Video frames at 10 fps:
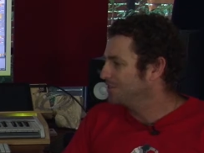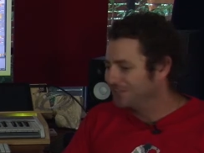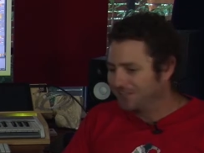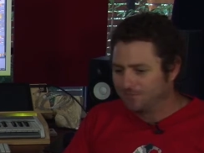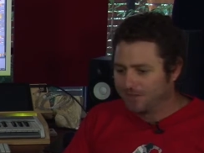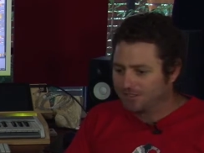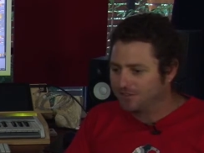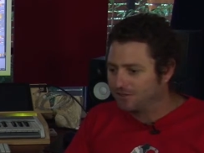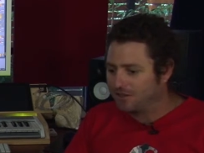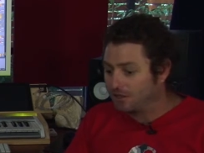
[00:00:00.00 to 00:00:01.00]
you can
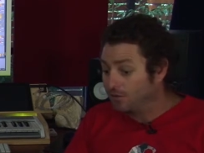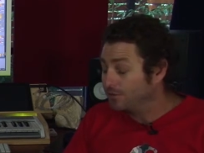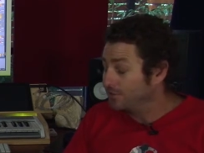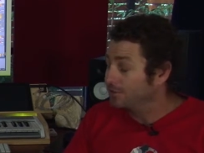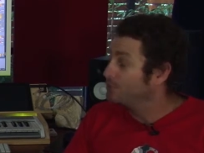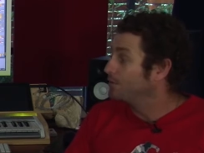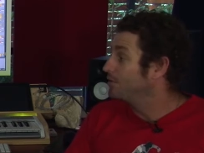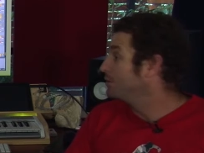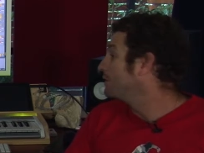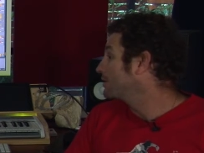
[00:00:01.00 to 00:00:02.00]
mix your acoustics
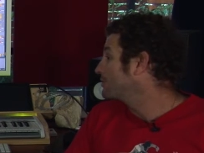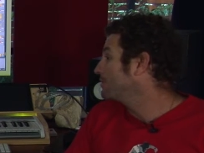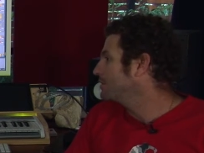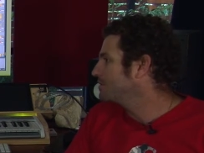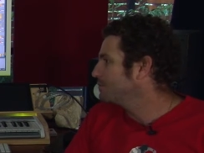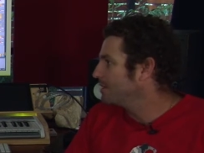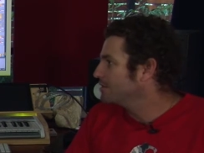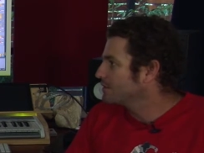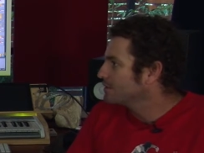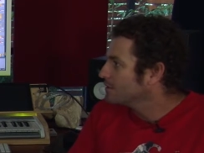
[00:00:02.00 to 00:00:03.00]
with your electronics,
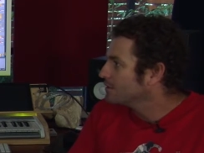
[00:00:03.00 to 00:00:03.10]
basically?